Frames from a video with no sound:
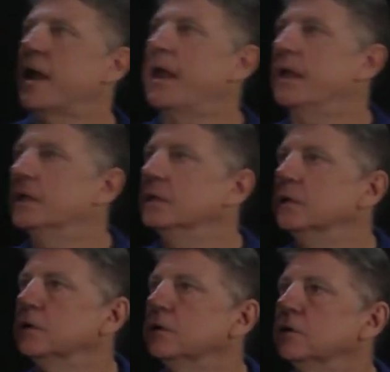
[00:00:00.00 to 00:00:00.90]

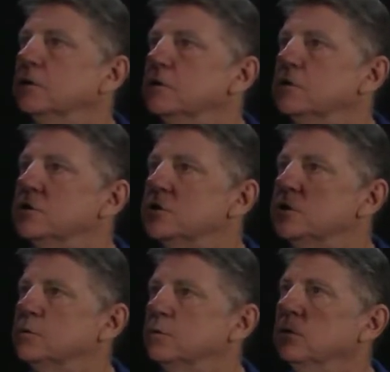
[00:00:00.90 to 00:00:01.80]
and
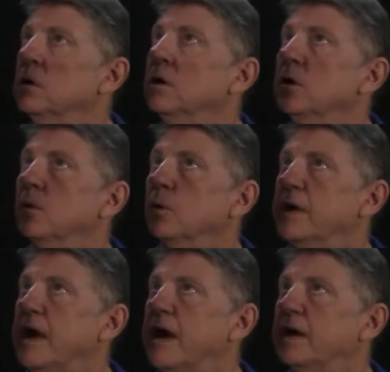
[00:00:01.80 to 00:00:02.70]
two,
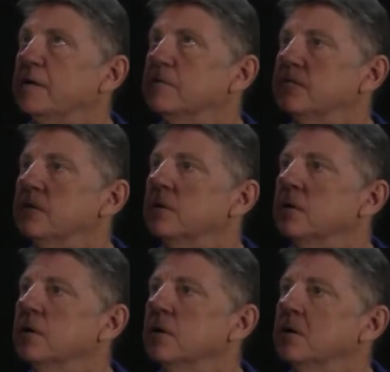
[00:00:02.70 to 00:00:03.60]
we have
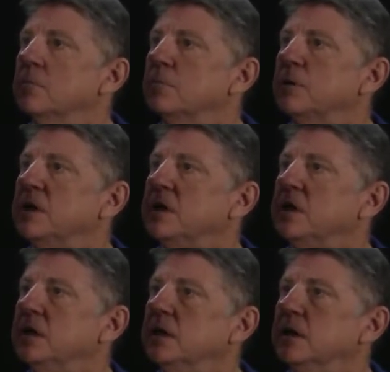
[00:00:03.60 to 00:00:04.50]

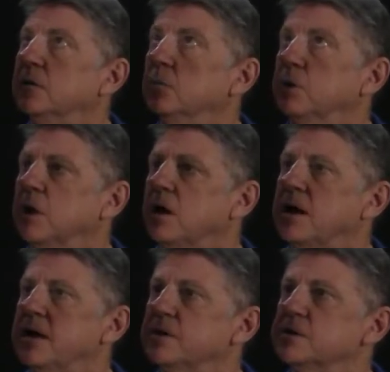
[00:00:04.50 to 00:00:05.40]
P
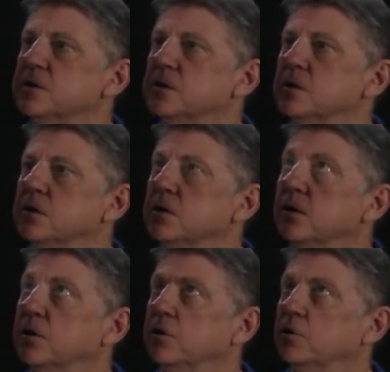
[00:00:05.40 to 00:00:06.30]
implies
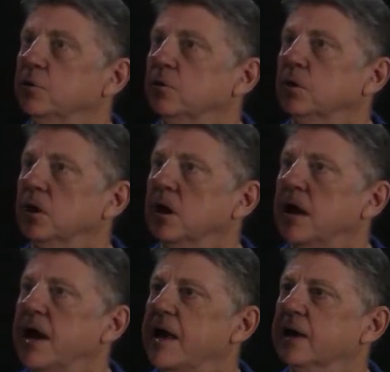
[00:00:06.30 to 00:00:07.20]
Q
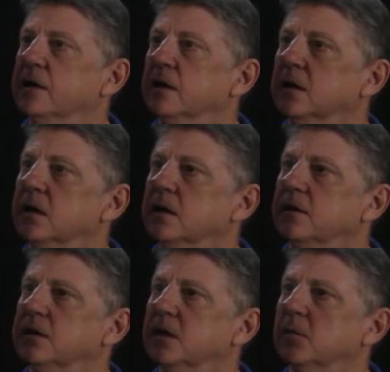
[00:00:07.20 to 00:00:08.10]
and
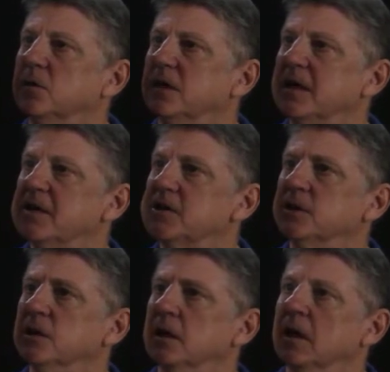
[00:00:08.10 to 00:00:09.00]
the double
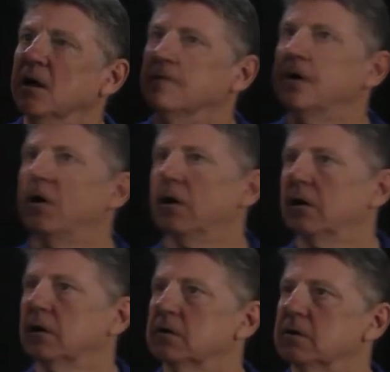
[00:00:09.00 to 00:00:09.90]
negation of
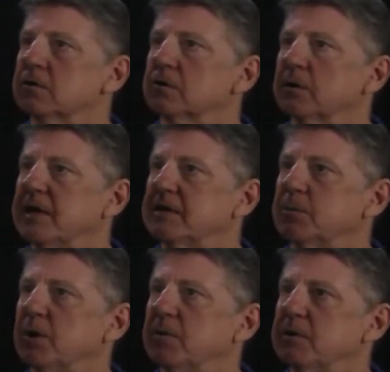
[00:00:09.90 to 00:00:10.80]
R, so that's a
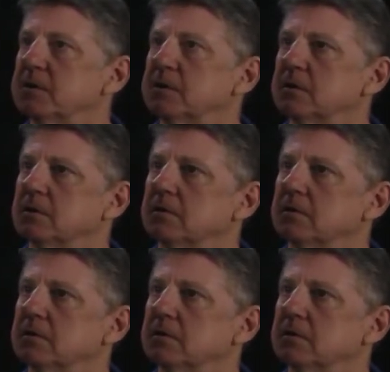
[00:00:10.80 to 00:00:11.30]
premise.